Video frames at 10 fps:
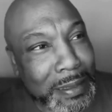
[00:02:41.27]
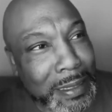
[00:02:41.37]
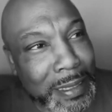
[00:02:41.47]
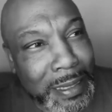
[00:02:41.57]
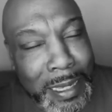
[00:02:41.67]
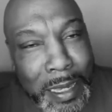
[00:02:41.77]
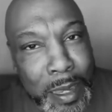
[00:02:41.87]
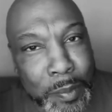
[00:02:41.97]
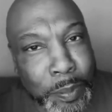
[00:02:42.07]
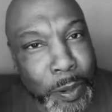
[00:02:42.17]

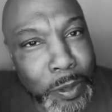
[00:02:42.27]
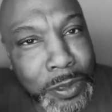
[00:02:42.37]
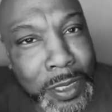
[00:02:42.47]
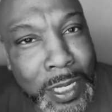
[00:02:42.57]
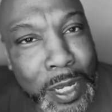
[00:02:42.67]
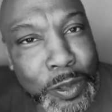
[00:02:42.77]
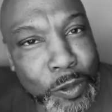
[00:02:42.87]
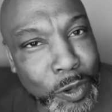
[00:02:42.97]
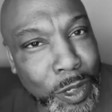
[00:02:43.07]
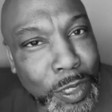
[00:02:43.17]
it pulls together
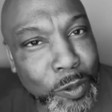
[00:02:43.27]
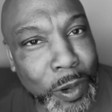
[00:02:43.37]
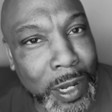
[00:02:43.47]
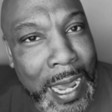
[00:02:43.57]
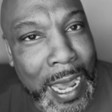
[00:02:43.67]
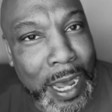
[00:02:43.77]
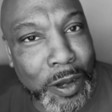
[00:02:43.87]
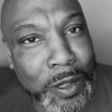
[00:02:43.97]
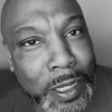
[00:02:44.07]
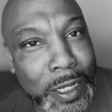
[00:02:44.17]
really well
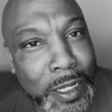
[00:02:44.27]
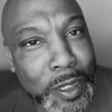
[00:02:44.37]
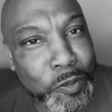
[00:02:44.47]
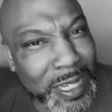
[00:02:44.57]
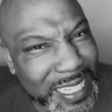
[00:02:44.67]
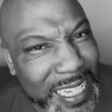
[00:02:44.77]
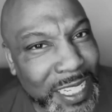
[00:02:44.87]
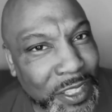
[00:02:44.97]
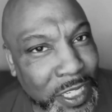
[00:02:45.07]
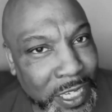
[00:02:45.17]
how we
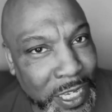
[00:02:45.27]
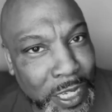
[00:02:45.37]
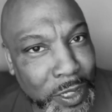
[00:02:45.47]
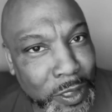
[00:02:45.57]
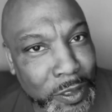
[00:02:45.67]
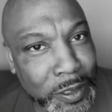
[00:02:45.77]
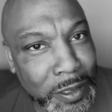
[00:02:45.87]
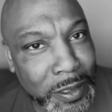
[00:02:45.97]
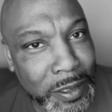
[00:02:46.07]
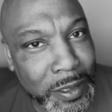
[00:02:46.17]
need to kill
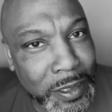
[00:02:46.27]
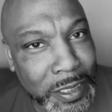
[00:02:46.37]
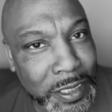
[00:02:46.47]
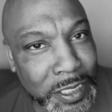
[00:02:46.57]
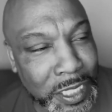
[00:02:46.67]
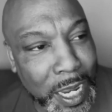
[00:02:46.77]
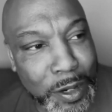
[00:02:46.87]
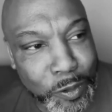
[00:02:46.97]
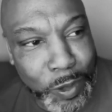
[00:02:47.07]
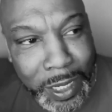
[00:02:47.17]

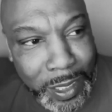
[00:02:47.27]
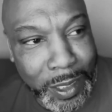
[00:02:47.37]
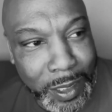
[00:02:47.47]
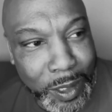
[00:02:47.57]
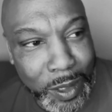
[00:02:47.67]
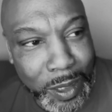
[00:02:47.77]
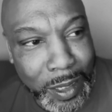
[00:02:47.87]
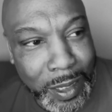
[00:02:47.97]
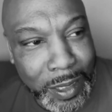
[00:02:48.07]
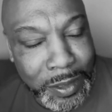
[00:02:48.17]
John Wick.
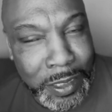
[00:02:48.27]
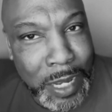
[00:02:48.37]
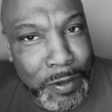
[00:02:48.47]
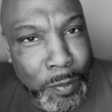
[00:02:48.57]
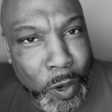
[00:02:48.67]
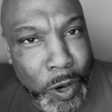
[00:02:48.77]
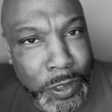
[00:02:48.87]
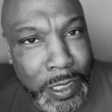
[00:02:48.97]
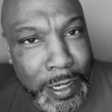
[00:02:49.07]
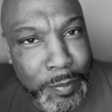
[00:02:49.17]
Then you have a moral
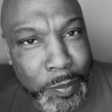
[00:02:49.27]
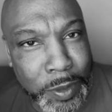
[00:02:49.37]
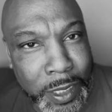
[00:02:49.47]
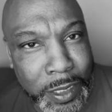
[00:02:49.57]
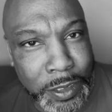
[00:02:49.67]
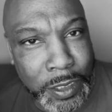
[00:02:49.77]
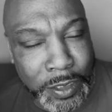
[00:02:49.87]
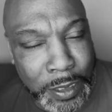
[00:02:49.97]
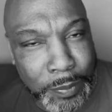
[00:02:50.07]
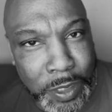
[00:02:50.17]
dilemma because of
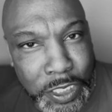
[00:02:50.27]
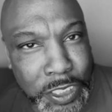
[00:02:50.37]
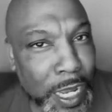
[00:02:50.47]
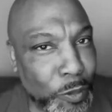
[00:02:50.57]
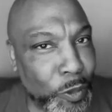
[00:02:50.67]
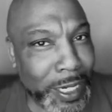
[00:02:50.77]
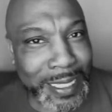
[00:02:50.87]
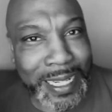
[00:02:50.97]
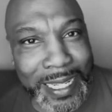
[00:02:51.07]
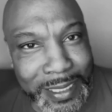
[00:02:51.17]
something John Wick
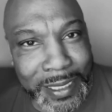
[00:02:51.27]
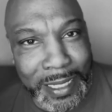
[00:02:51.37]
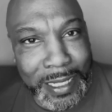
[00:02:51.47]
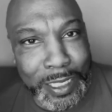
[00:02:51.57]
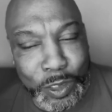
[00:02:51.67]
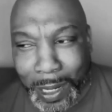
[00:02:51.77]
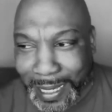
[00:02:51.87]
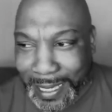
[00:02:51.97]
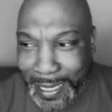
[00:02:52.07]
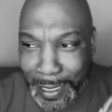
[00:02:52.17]
does. Do I
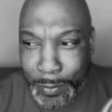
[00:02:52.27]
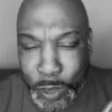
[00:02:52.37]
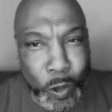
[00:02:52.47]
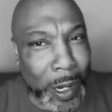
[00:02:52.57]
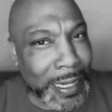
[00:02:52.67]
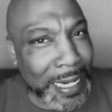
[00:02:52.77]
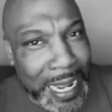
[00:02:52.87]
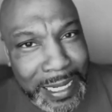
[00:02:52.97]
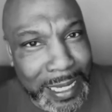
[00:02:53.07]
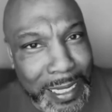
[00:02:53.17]
kill him or do I
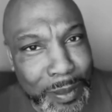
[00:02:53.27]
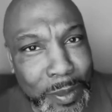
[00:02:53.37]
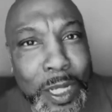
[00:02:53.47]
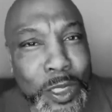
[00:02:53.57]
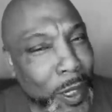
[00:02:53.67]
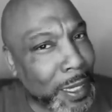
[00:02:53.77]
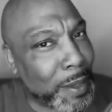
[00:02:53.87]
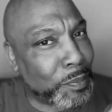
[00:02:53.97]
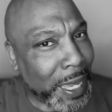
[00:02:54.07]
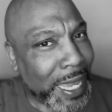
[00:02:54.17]
not kill him? Do I
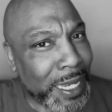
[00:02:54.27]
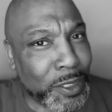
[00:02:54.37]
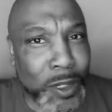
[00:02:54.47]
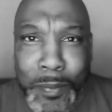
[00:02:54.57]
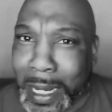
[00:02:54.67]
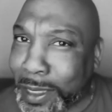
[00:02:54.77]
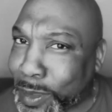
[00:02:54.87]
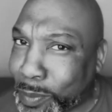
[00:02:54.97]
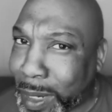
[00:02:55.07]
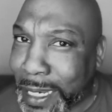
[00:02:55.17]
get paid? Do I make this
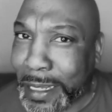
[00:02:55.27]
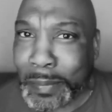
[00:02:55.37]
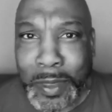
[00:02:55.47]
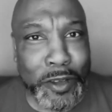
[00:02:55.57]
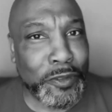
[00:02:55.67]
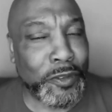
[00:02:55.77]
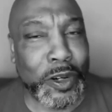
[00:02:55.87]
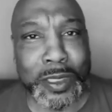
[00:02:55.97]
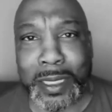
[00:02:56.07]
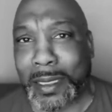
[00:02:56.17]
money?
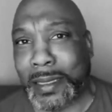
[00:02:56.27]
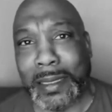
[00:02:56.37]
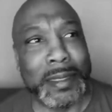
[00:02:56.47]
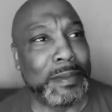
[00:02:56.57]
Versus